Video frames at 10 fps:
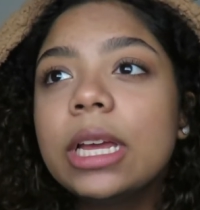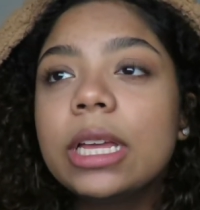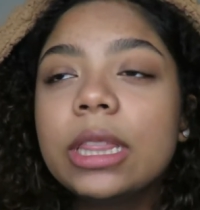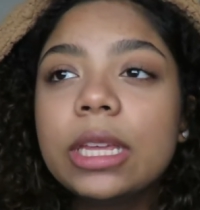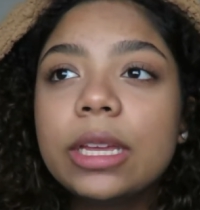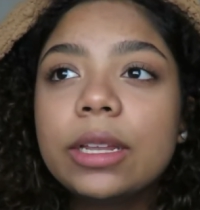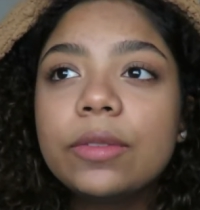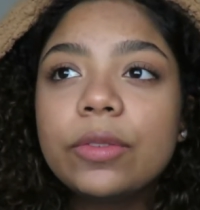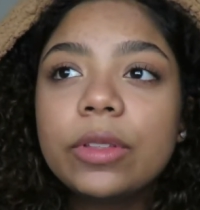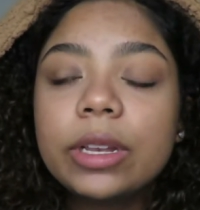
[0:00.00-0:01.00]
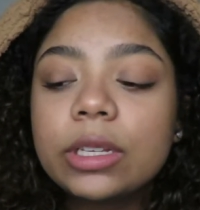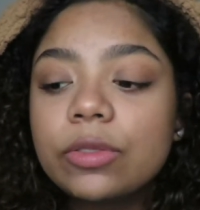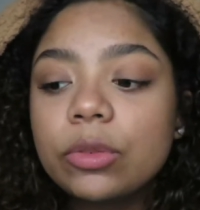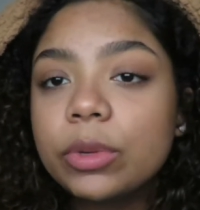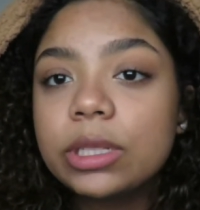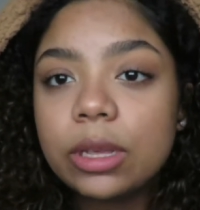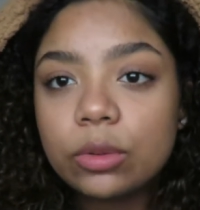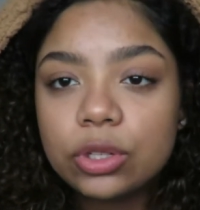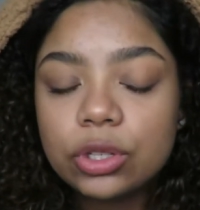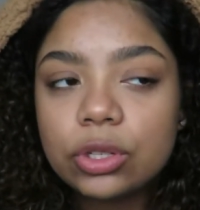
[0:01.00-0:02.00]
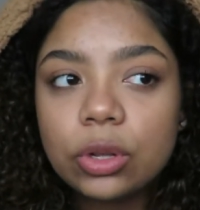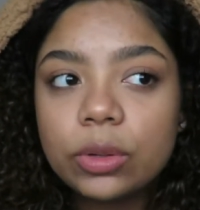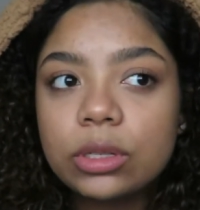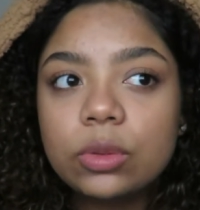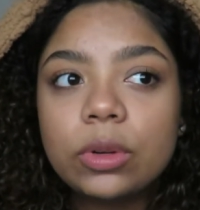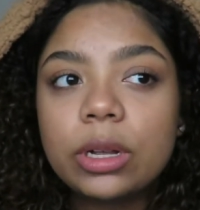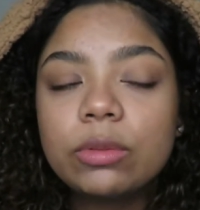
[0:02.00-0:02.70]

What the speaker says: and then for the next few months I was just so into work.